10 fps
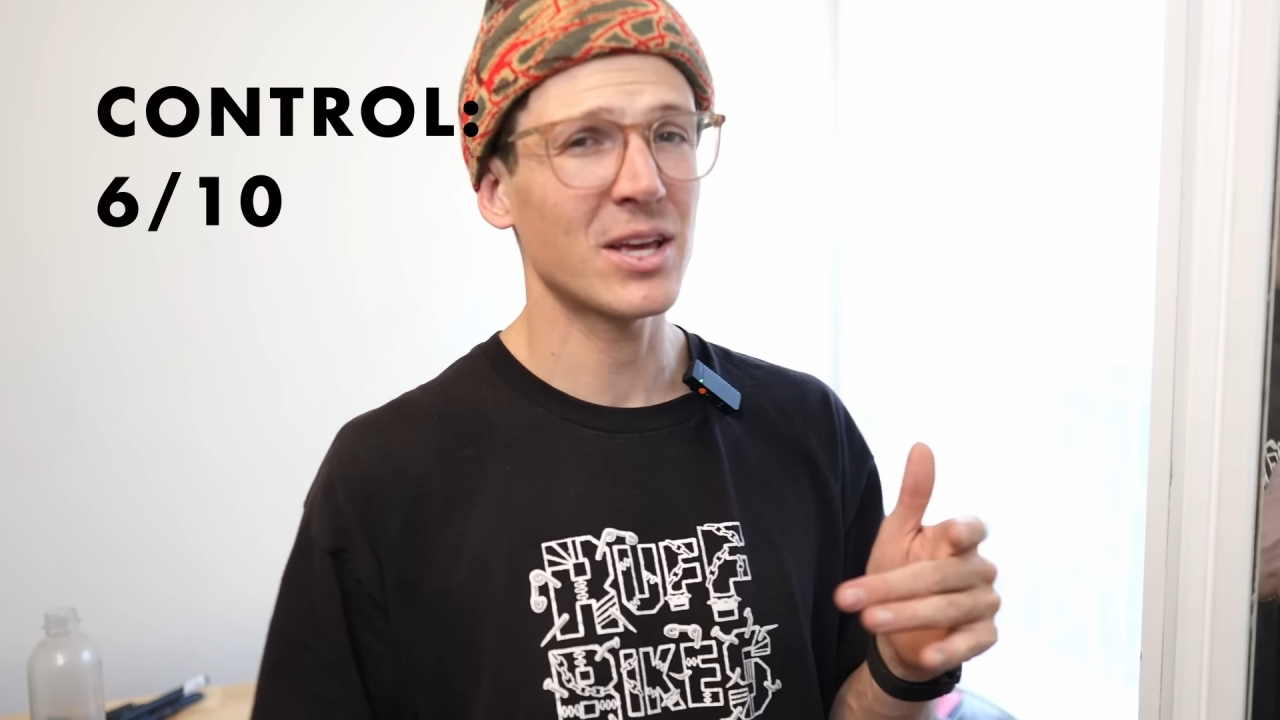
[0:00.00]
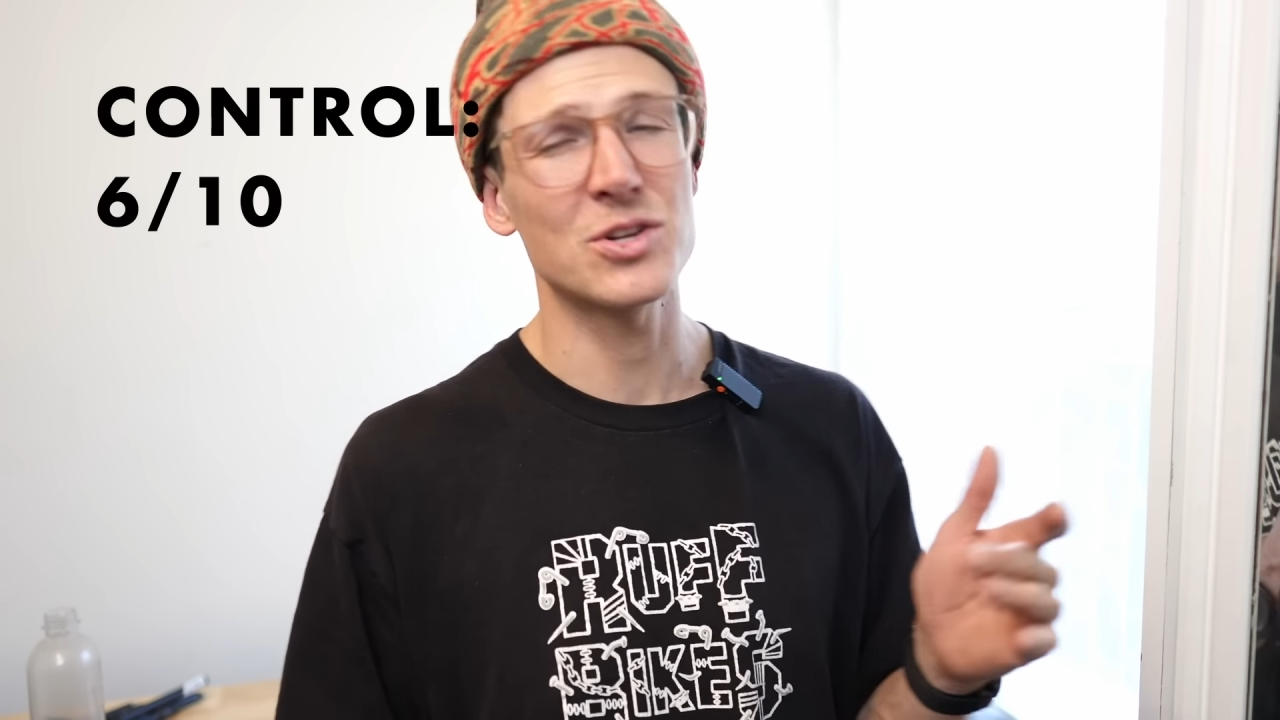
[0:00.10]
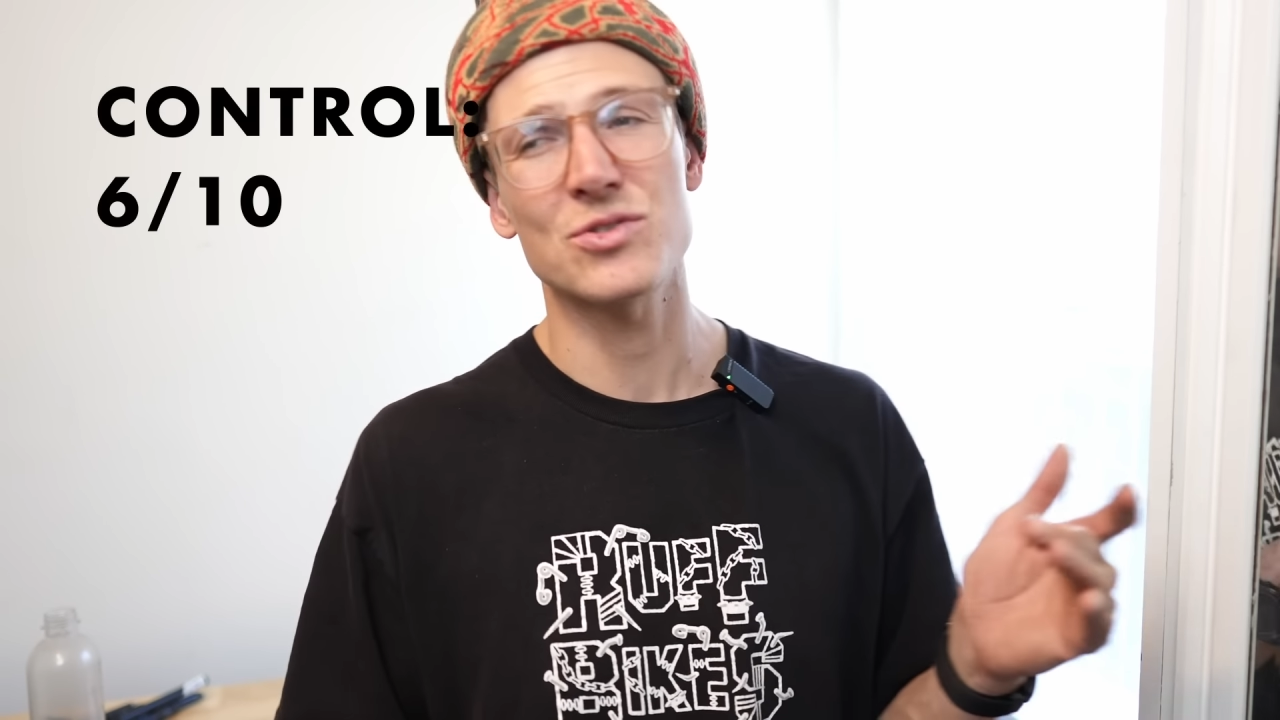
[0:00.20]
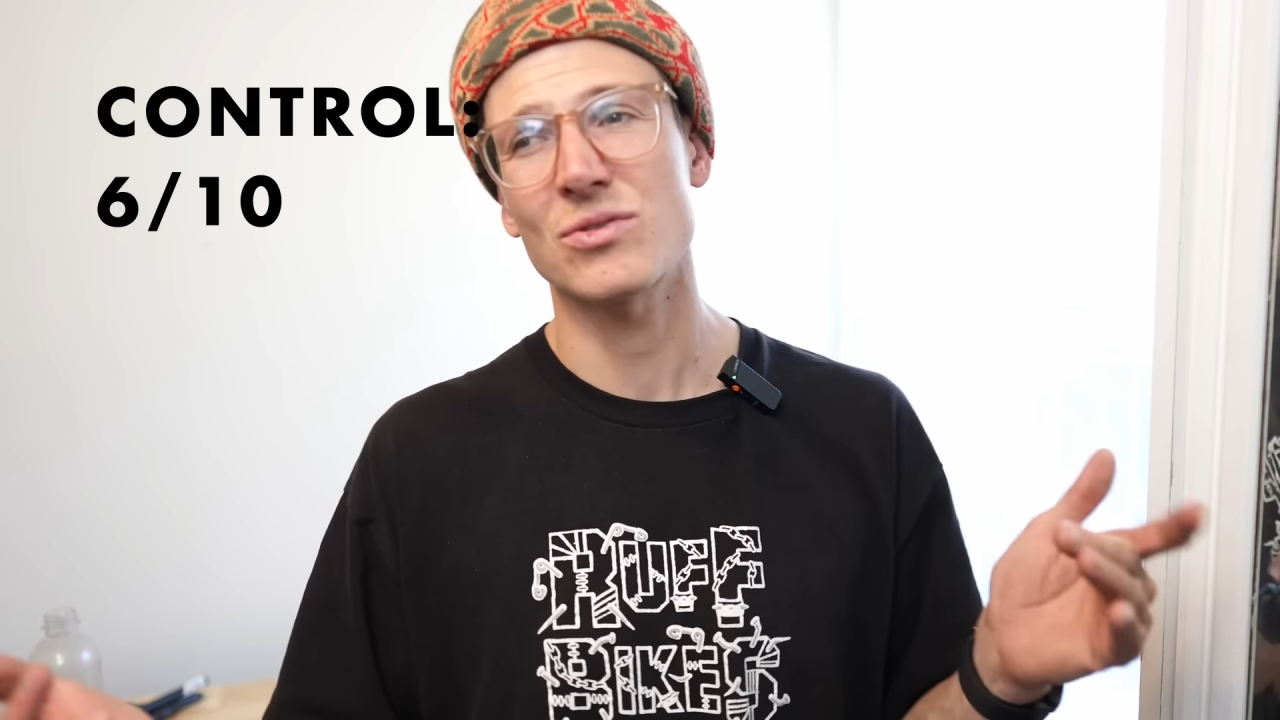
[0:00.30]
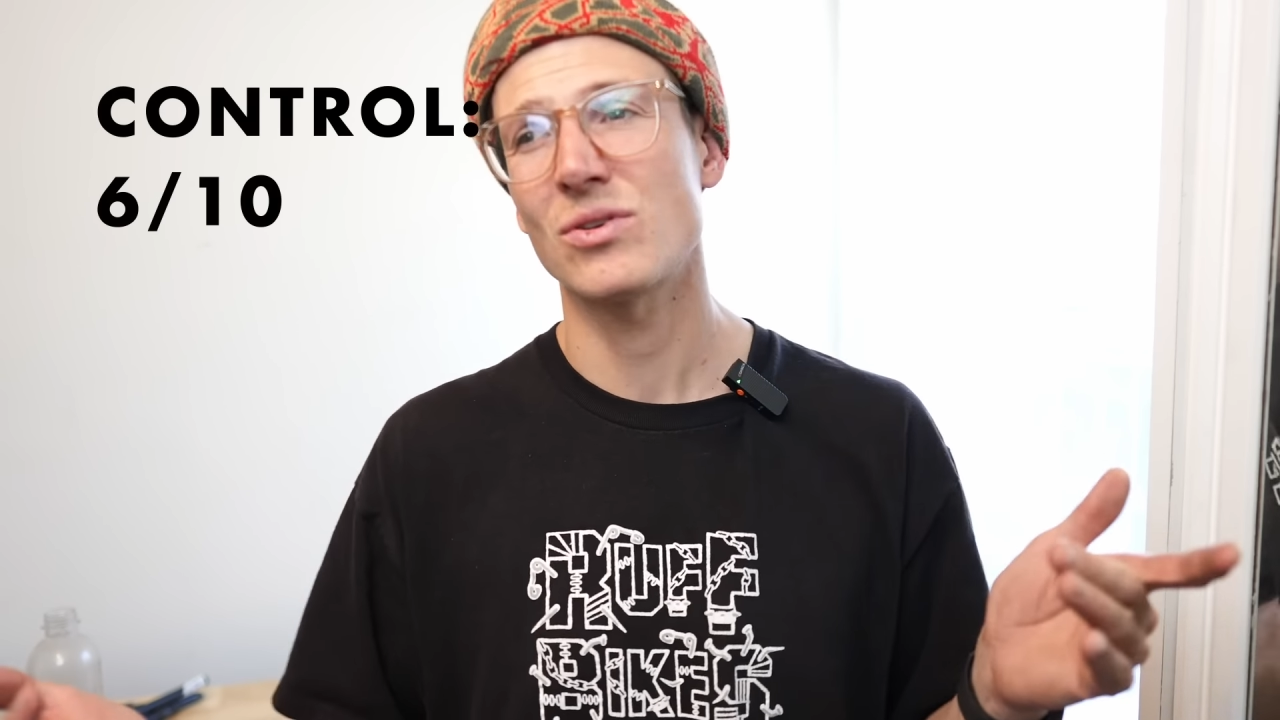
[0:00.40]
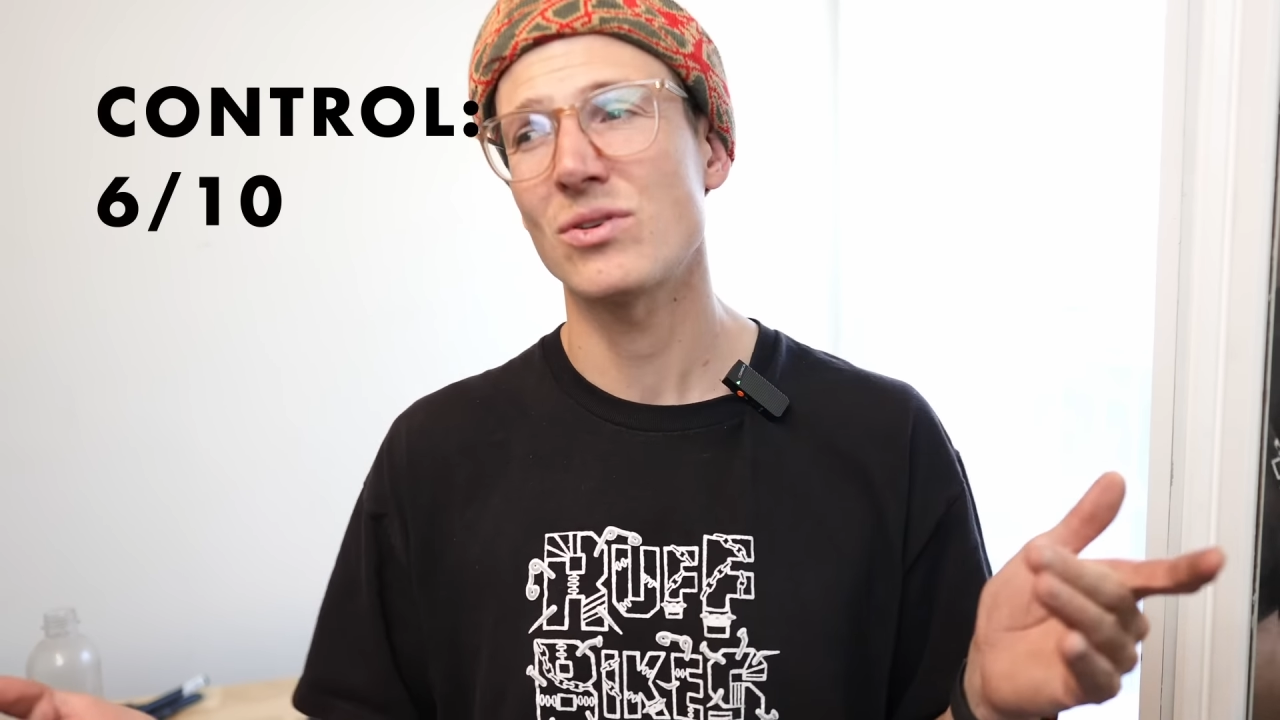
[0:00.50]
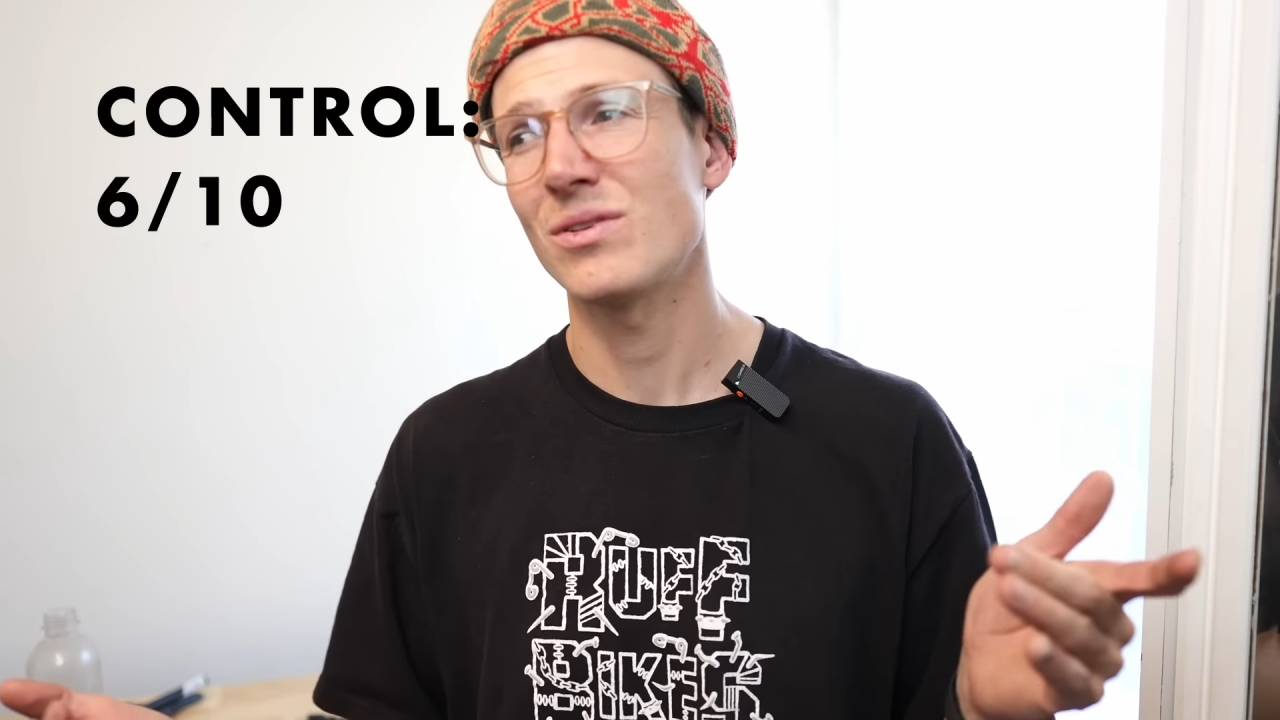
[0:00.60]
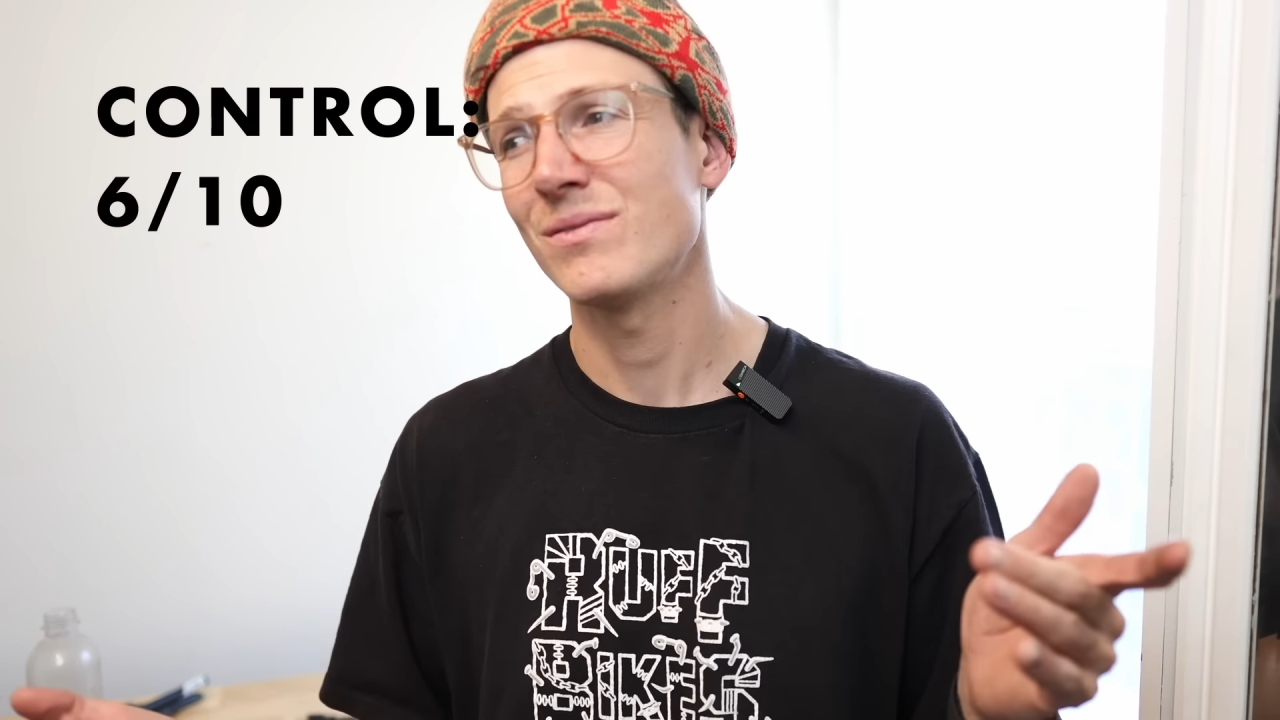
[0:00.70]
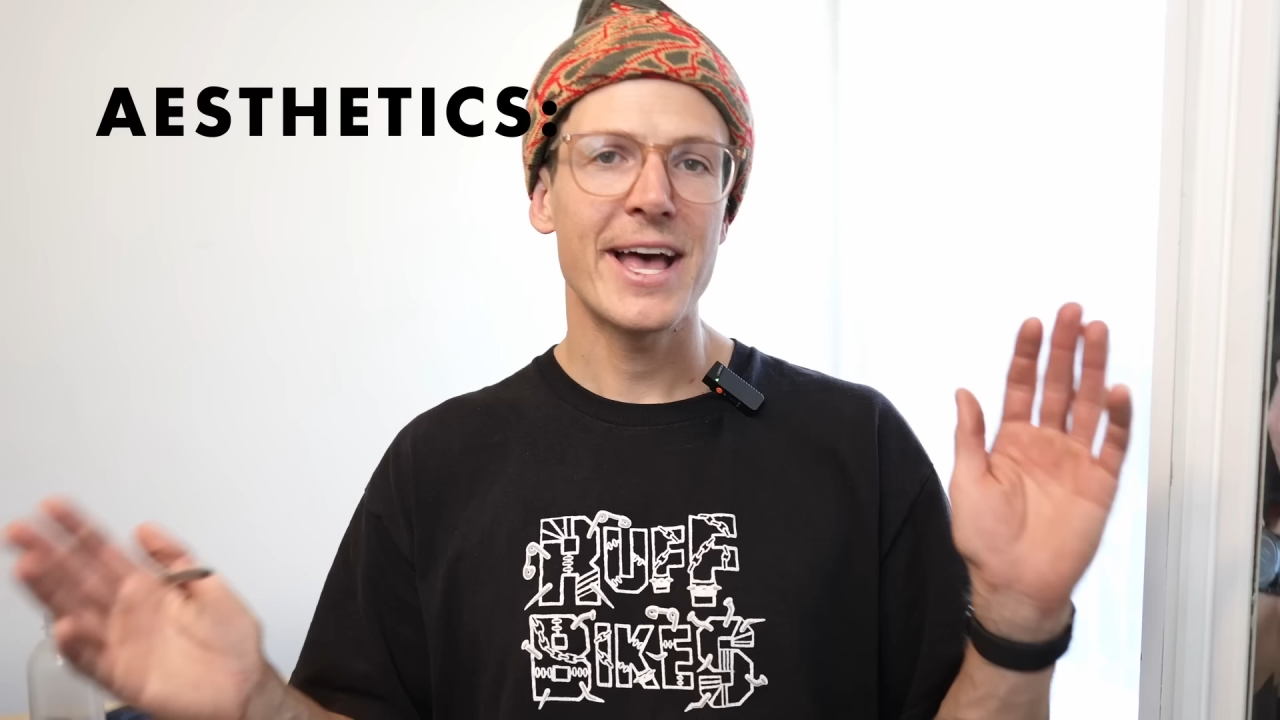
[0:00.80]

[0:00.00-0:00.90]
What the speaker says: control.